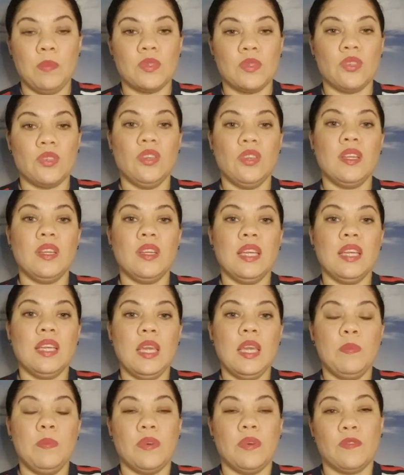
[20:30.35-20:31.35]
So you're going to
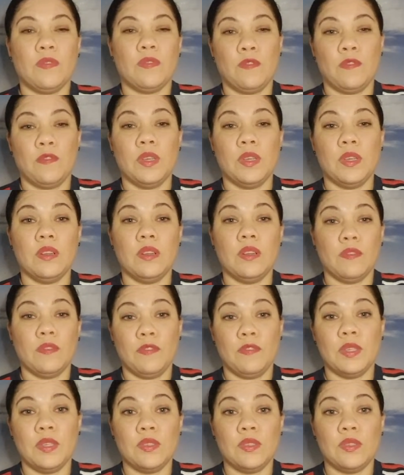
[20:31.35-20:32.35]
keep on
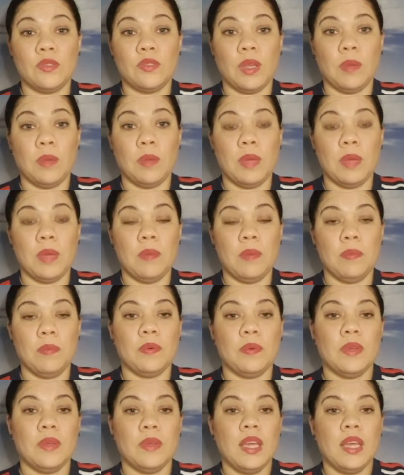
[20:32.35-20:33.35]
filtering
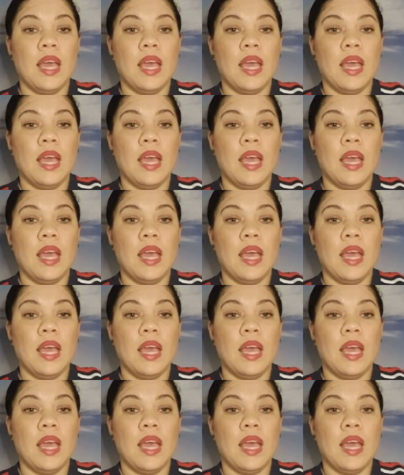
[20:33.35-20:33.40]
people.